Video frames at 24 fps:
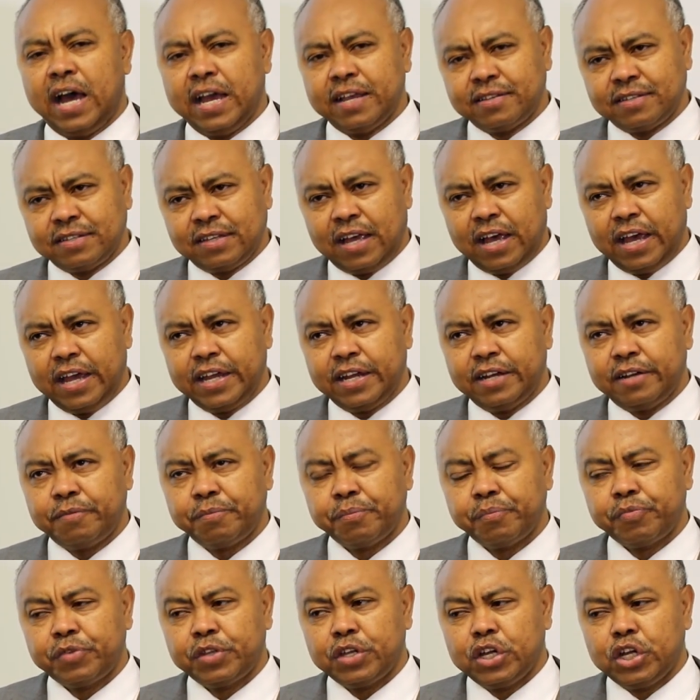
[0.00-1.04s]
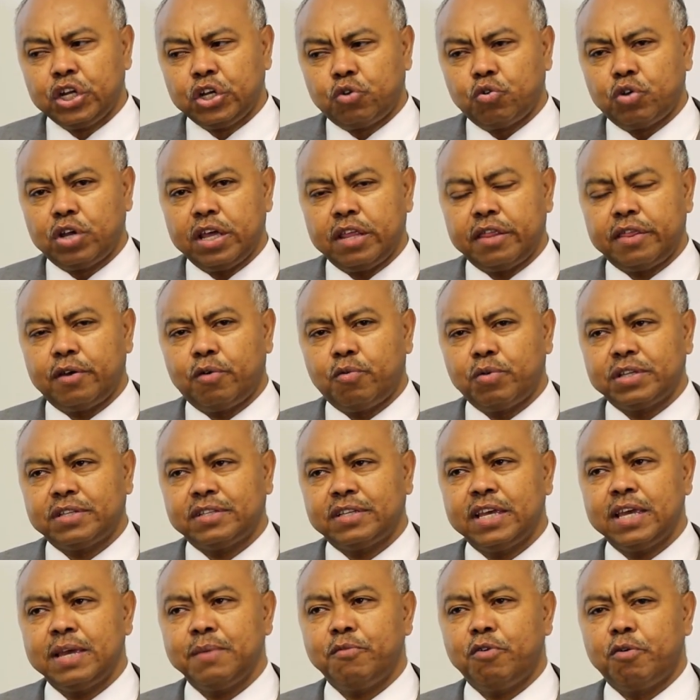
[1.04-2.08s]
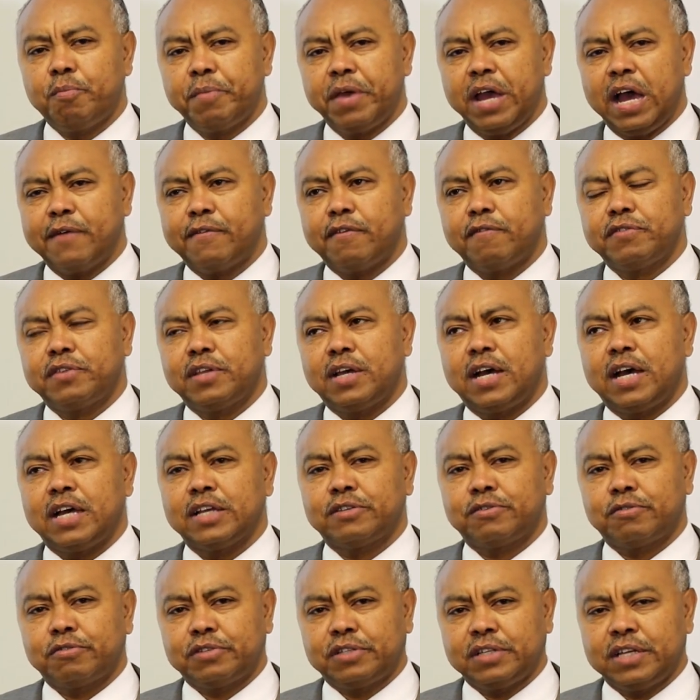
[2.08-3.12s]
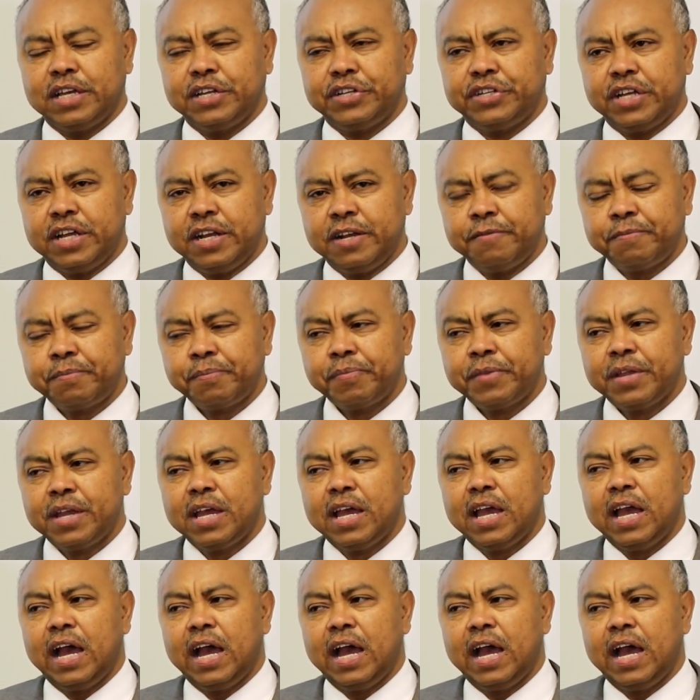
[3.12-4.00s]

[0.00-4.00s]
I signed together with him on behalf of the association